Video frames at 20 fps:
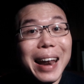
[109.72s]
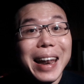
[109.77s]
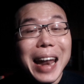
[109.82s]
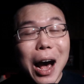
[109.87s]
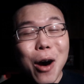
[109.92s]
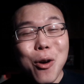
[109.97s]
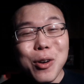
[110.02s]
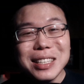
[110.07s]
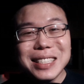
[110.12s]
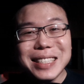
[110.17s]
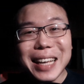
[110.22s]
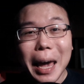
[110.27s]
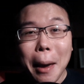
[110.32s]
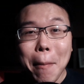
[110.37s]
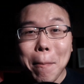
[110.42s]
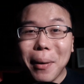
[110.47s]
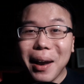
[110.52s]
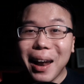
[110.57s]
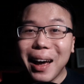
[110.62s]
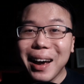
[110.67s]
Now the
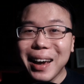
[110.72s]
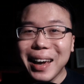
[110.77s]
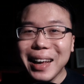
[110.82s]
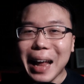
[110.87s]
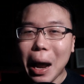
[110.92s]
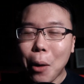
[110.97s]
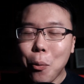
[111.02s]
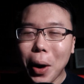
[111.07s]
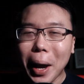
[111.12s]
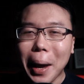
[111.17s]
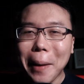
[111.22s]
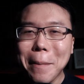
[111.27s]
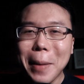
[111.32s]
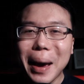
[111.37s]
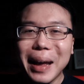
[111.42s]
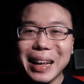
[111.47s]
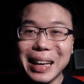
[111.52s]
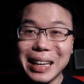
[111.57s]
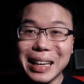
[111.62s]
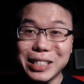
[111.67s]
second plugin I
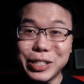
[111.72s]
recommend